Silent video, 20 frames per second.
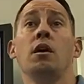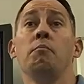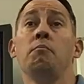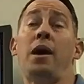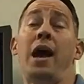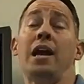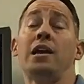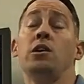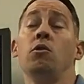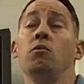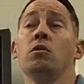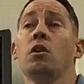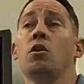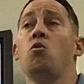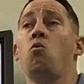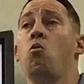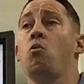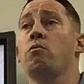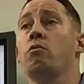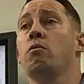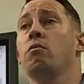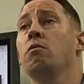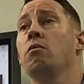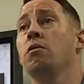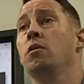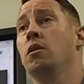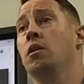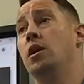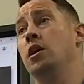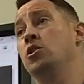back you in a corner,
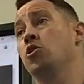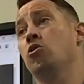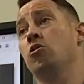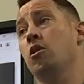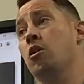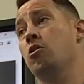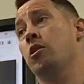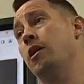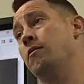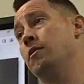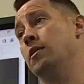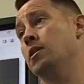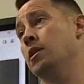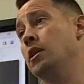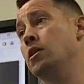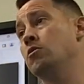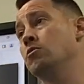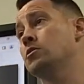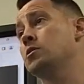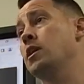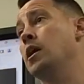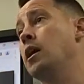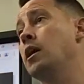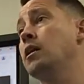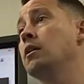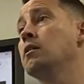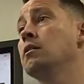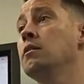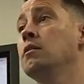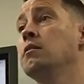and you're not going to have anything you say.
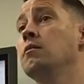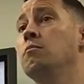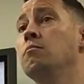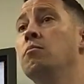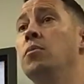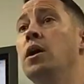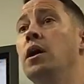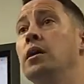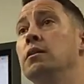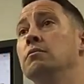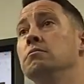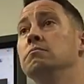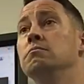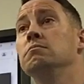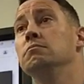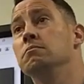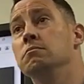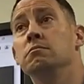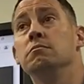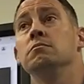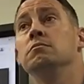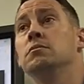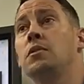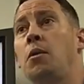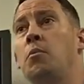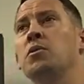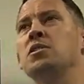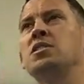But I'm